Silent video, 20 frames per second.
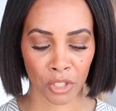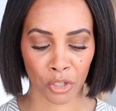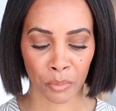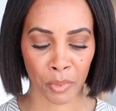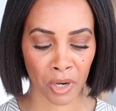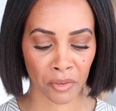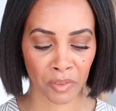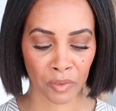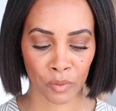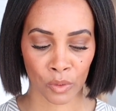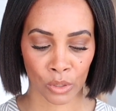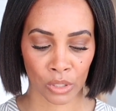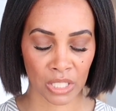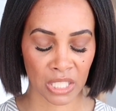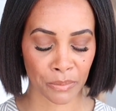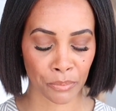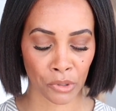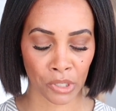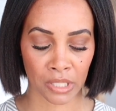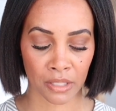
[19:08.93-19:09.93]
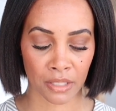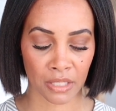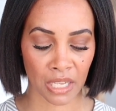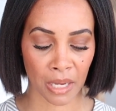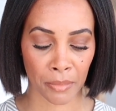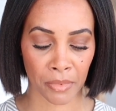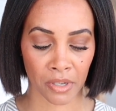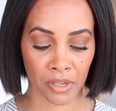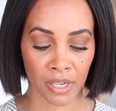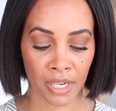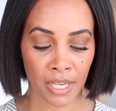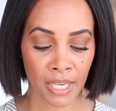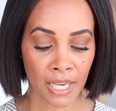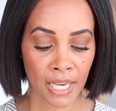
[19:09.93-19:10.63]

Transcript: so perfect for the spring and summer